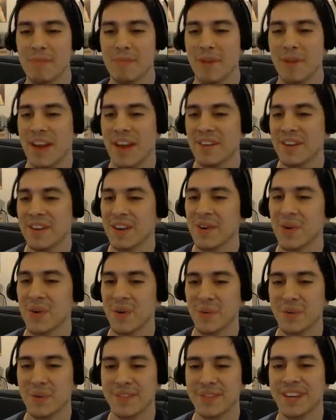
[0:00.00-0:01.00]
I'm not having a
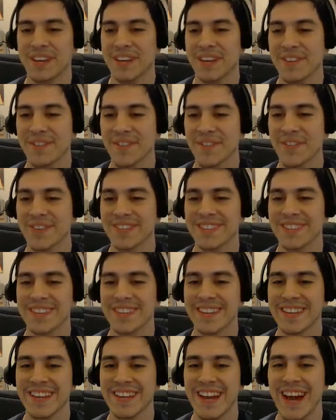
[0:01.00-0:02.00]
horrible time, we'll
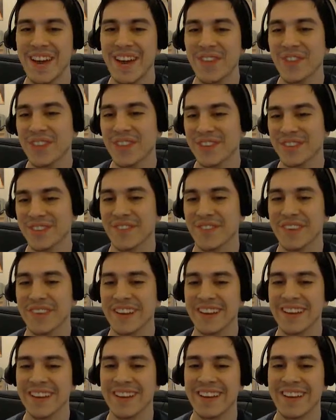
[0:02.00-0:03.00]
see. I don't think so, I
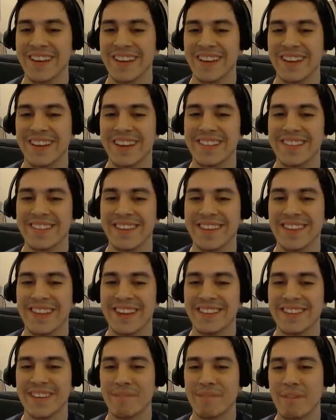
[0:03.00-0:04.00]
mean, it's uh,
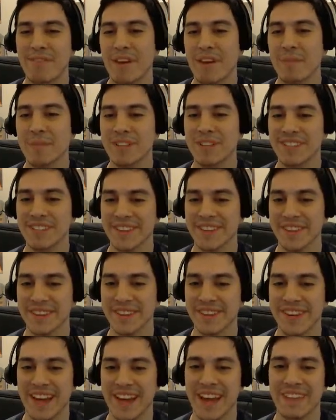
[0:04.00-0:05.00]
like I said, my family's
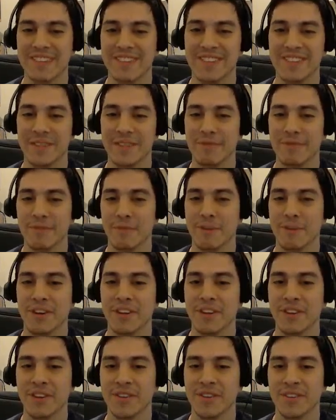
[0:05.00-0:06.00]
there. I haven't seen them for
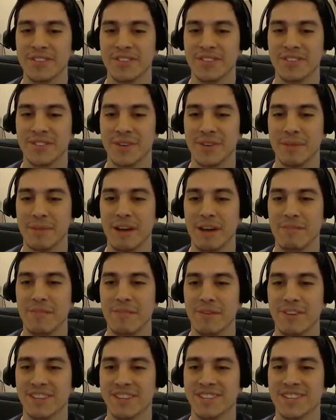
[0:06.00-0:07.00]
many years, so I'm, I'm
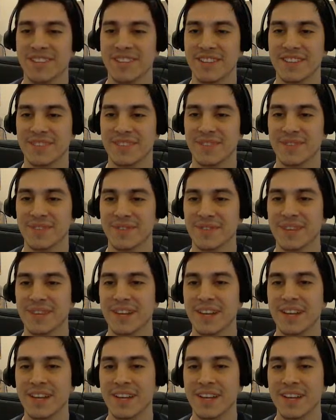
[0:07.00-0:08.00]
very excited to
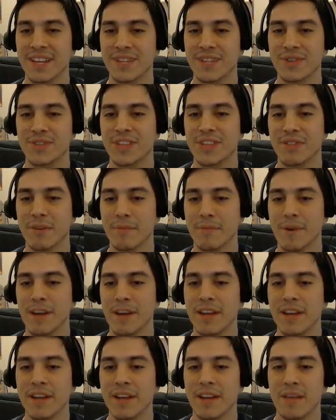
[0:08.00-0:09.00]
to see
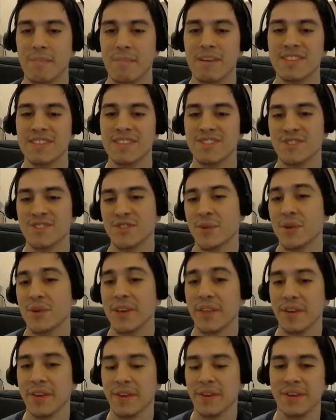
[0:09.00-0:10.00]
everybody. My sister's
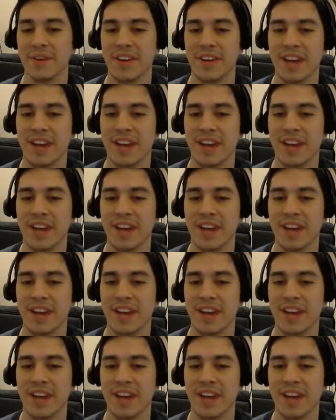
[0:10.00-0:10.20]
already there.